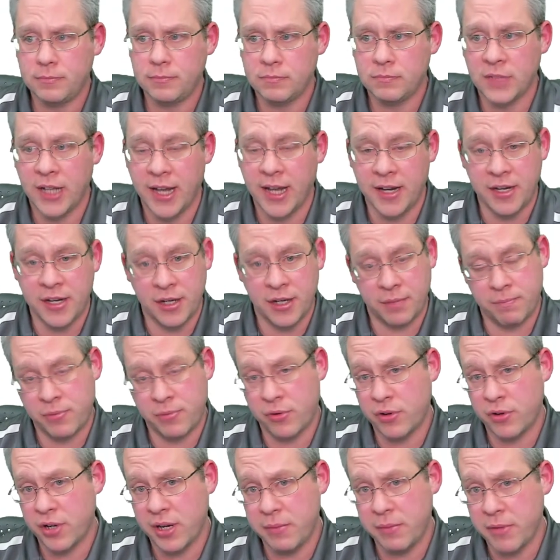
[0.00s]
And it
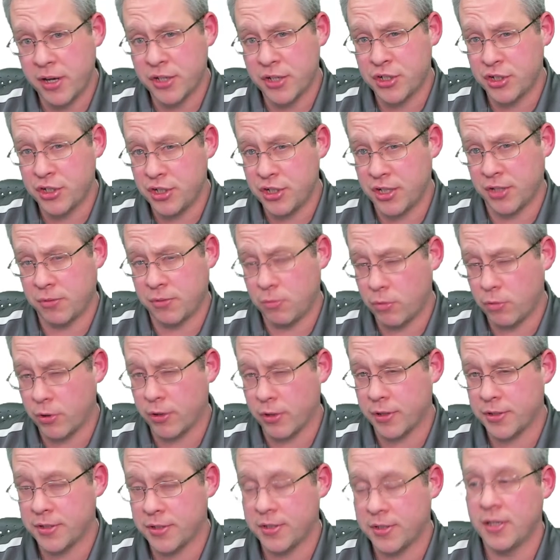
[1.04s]
pretty much just
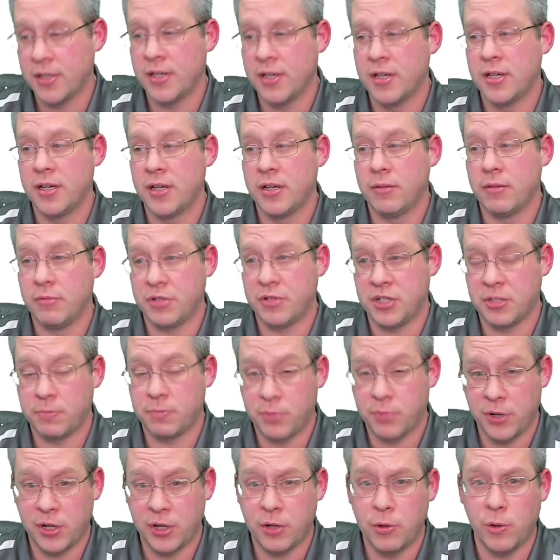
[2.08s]
works, which is
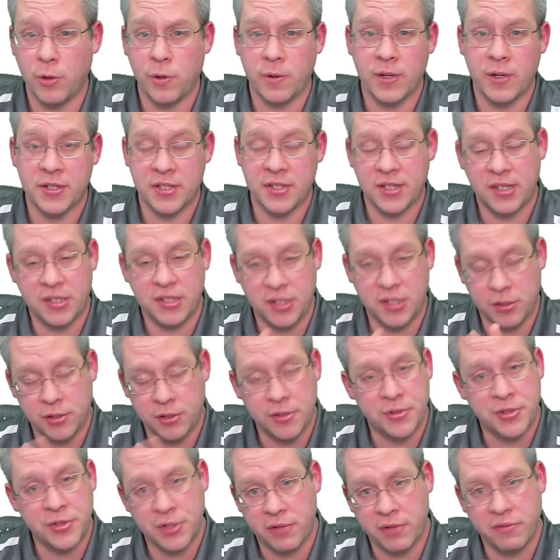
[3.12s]
pretty cool because it's actually a whole
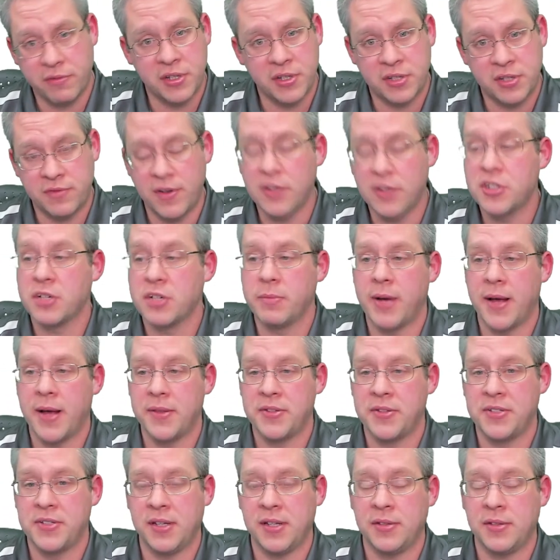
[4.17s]
serverless function behind the
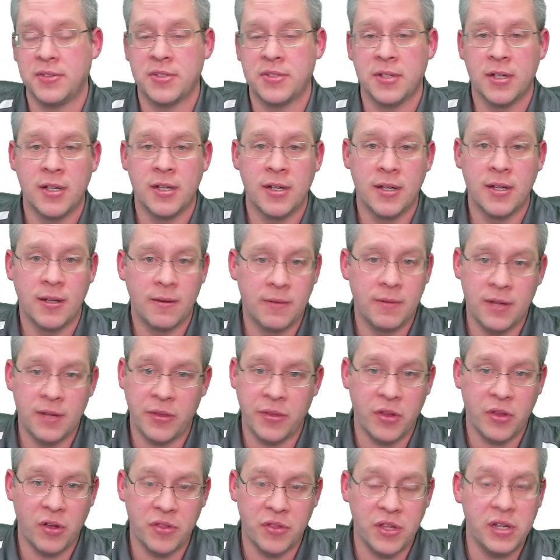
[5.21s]
scenes. Yet the
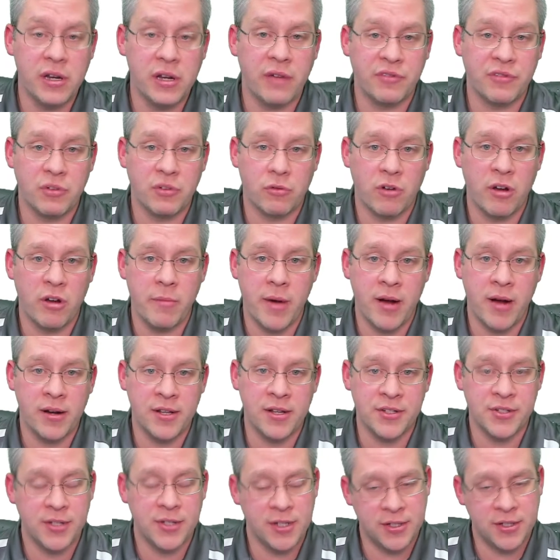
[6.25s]
only thing you have to worry about
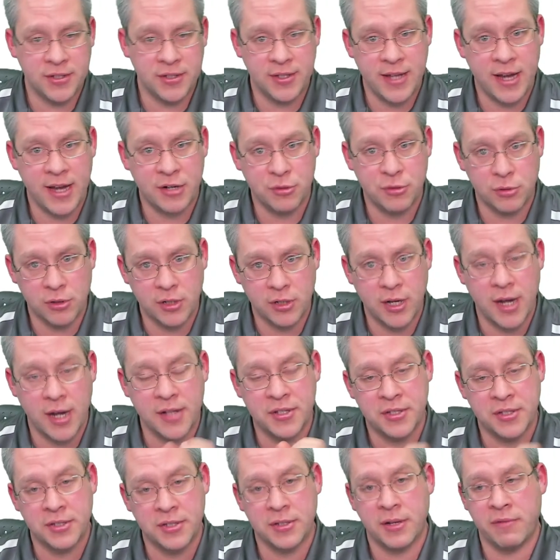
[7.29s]
is the actual
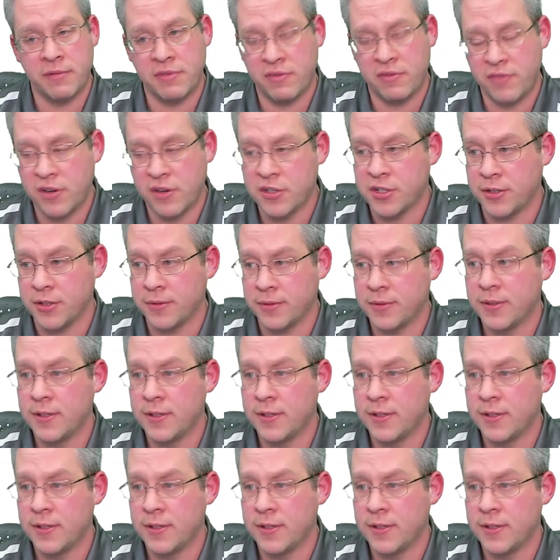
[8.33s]
guts of the function.